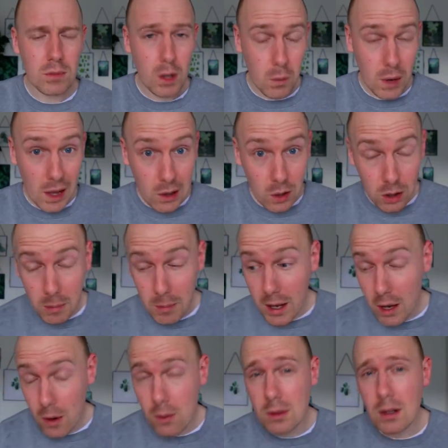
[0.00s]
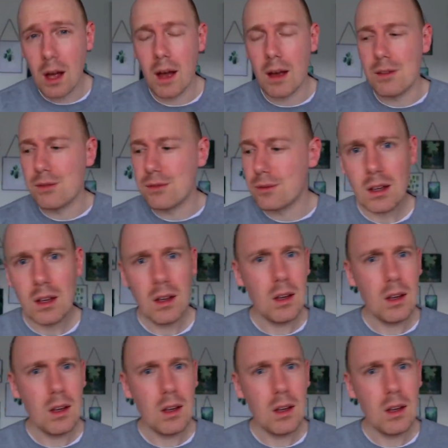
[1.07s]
when I look at my own life